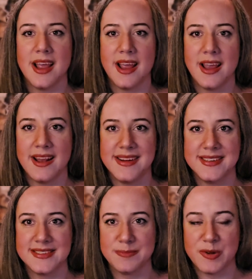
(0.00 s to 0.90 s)

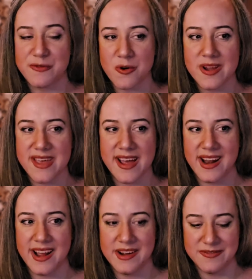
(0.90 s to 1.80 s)
And before that,
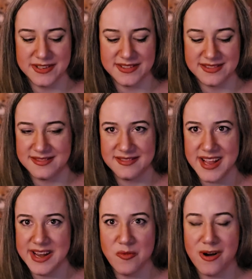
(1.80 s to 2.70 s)
I
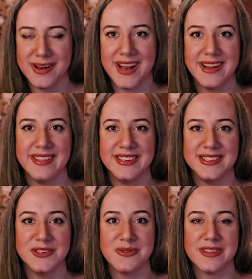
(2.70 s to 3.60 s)
didn't want anything
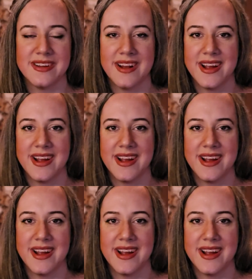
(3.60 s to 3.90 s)
to do with it.